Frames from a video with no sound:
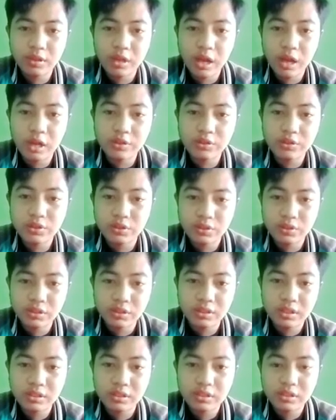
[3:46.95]
other
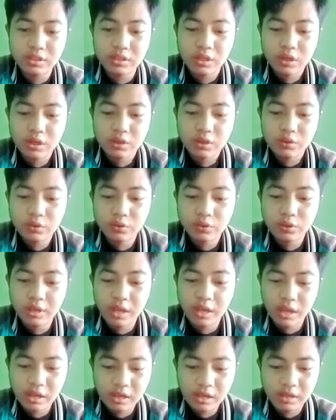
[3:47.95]
students to
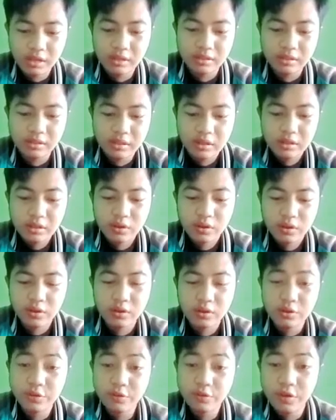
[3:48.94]
gain
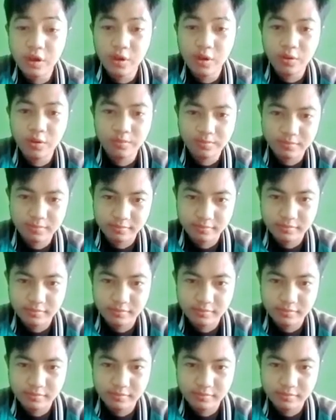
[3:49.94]
or develop